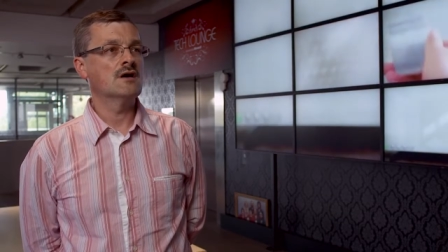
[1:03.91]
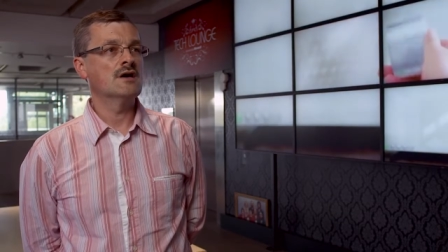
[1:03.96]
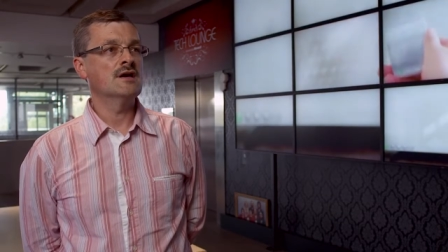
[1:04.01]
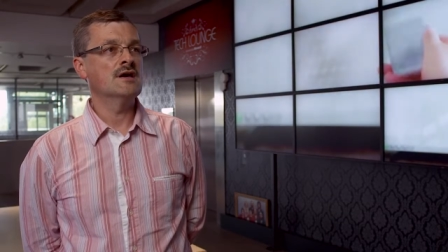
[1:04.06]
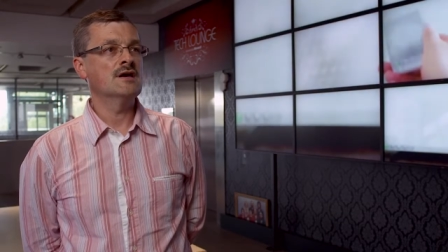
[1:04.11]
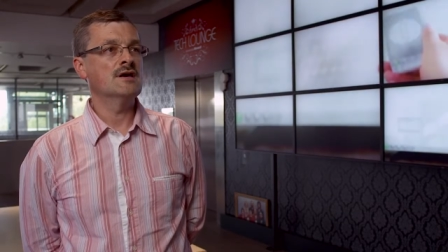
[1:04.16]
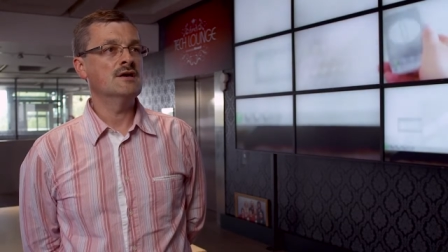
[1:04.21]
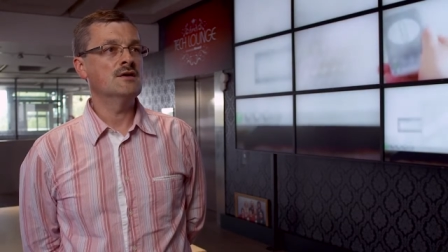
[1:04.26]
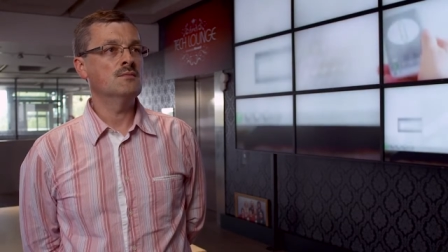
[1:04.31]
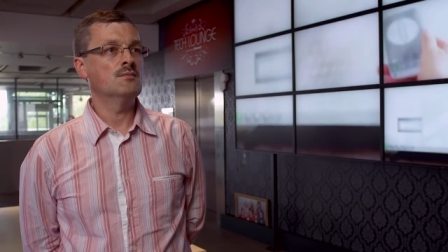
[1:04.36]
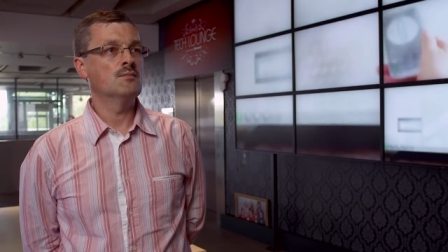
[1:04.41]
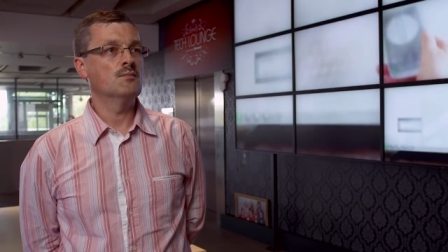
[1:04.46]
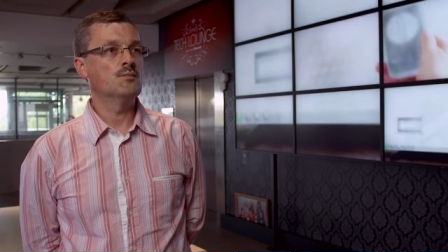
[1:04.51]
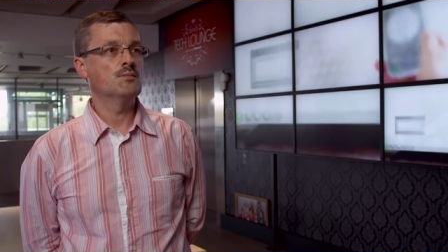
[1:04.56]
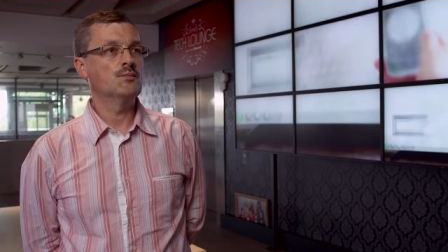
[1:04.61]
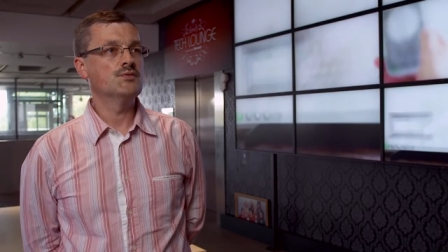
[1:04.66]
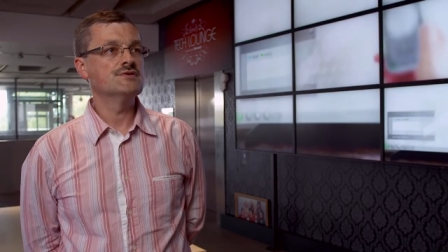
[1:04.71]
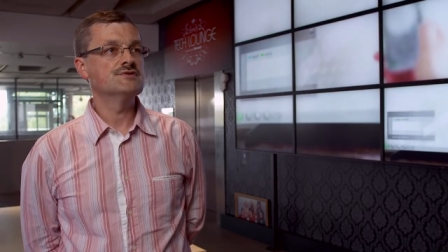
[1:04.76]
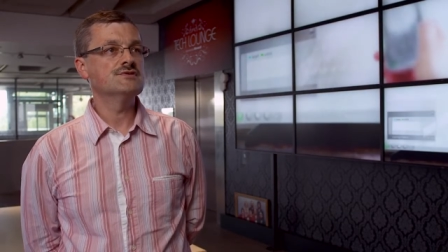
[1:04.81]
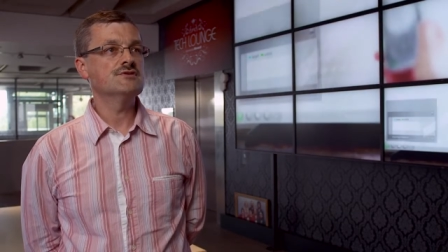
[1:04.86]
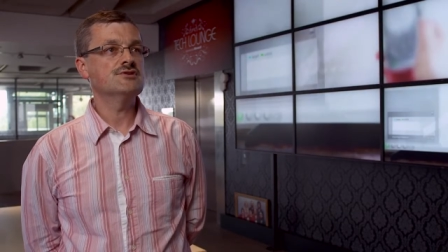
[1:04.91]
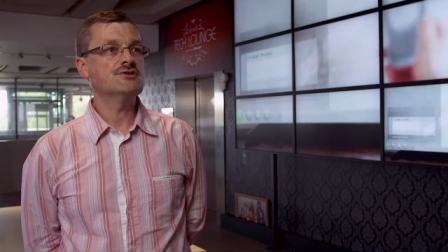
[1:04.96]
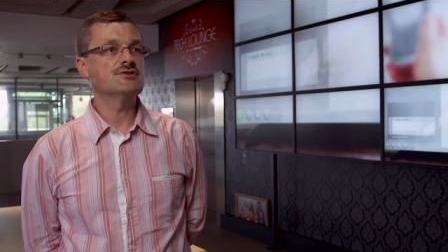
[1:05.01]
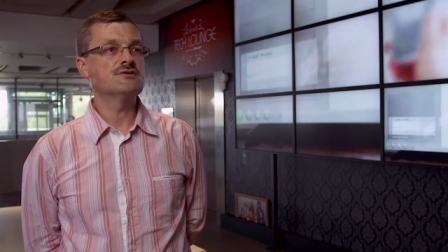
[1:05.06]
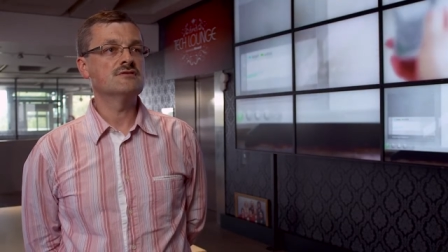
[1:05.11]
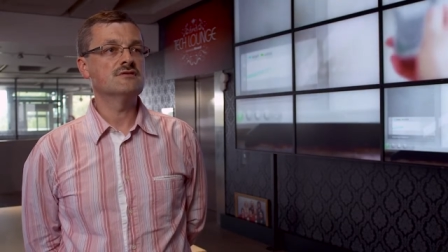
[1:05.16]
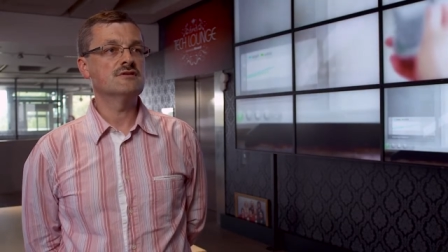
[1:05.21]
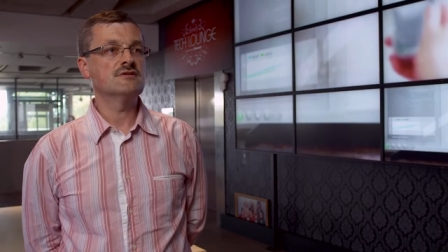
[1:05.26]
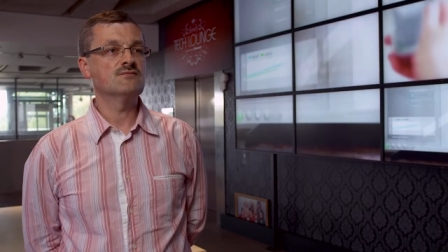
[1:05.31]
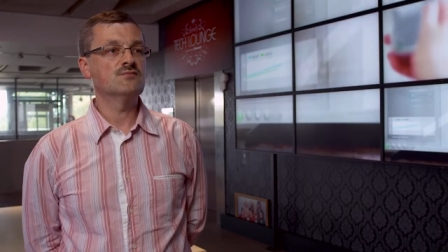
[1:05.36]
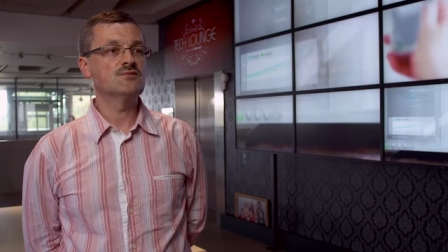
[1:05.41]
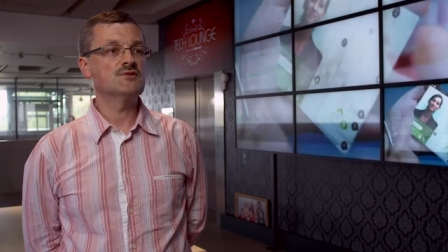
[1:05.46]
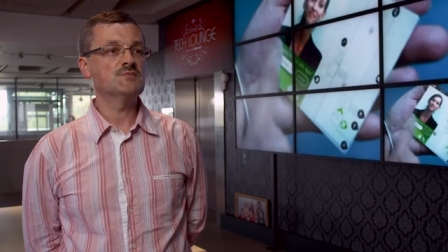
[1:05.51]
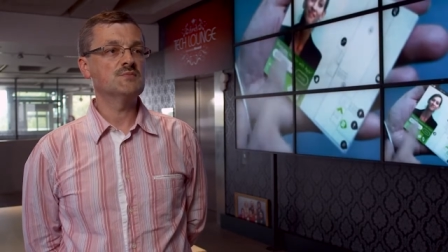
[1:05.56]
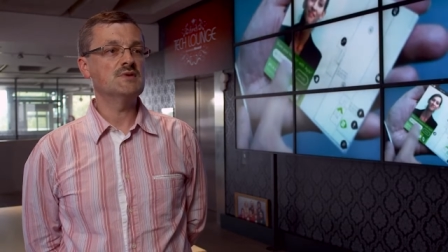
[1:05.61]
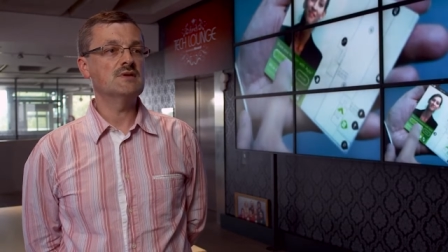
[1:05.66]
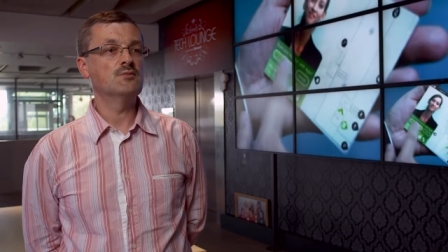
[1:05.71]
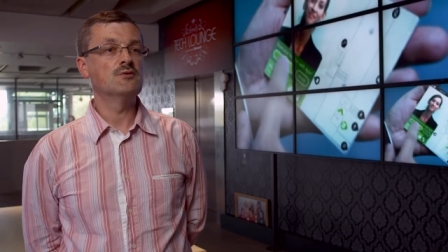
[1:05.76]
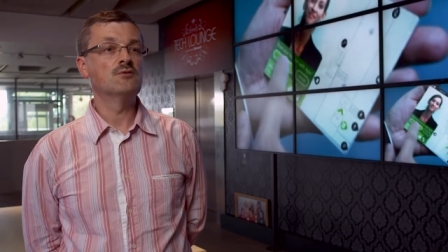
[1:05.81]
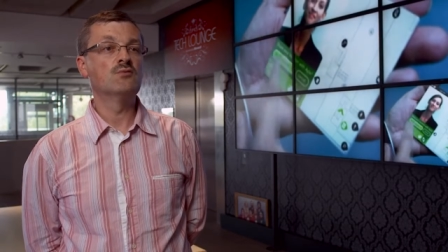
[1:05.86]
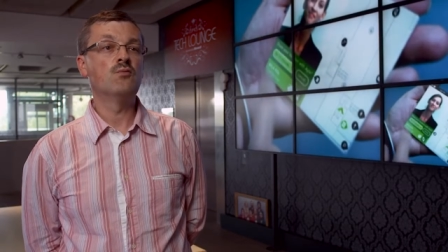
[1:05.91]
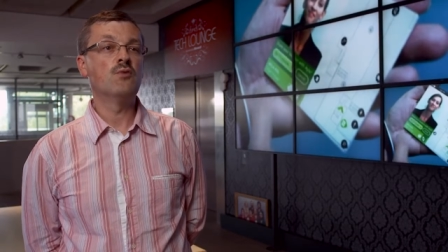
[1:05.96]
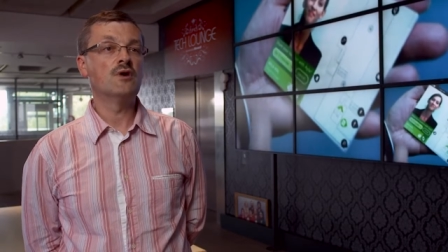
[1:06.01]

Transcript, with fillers: a position in which people